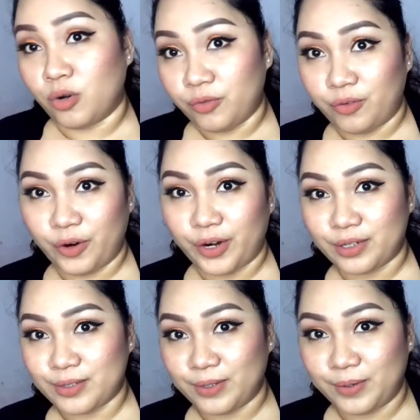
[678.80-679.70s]
go
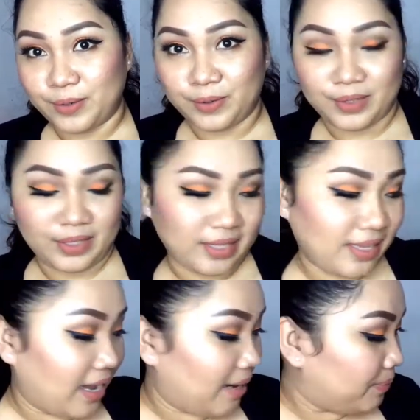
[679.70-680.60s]
for. So,
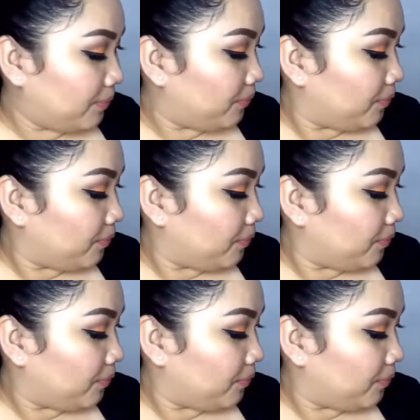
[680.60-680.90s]
yeah.